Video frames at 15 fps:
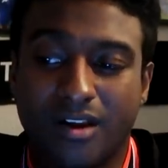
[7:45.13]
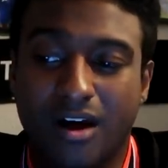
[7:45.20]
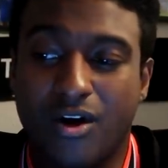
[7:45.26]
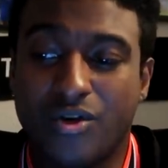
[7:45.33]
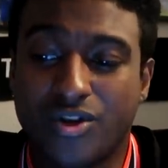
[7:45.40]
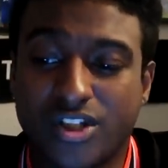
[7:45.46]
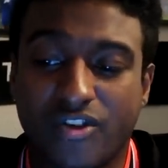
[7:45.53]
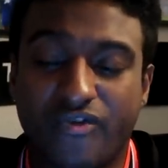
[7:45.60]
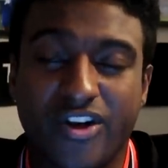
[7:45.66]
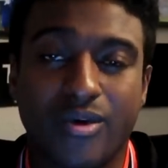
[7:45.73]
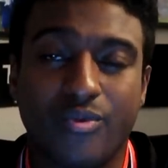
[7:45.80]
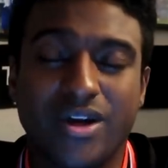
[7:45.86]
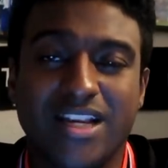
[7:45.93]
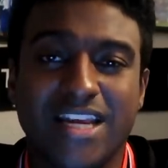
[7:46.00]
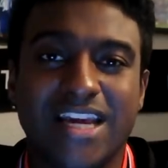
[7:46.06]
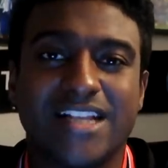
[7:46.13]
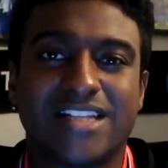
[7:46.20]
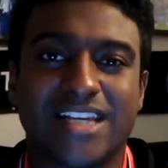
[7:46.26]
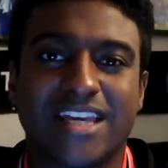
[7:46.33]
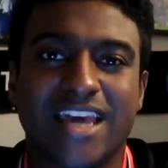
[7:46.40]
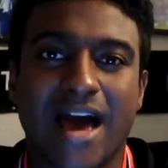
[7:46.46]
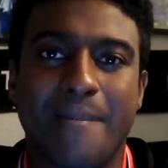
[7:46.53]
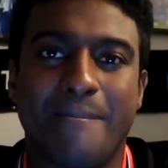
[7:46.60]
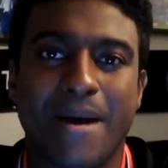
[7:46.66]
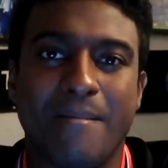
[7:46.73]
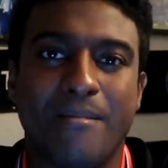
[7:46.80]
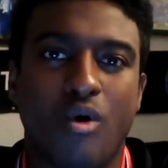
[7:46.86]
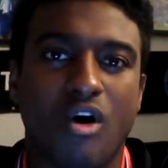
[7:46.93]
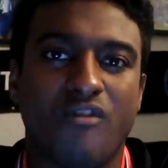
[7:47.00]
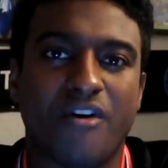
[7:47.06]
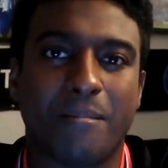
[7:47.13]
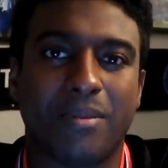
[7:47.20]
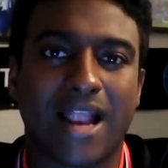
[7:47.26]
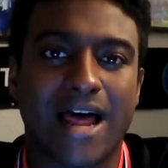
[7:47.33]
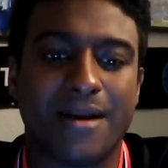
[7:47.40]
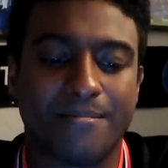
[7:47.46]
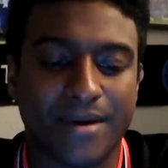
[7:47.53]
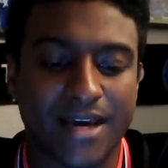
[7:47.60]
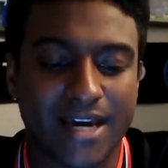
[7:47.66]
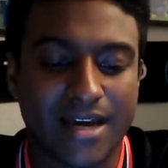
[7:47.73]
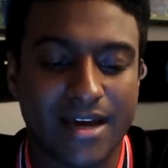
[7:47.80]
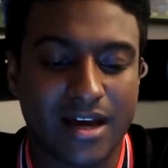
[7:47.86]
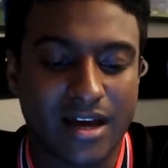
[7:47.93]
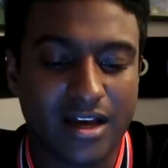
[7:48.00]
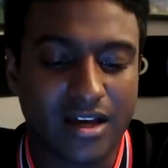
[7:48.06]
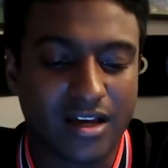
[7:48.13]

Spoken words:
I also think we need to get a bit more of a plan B.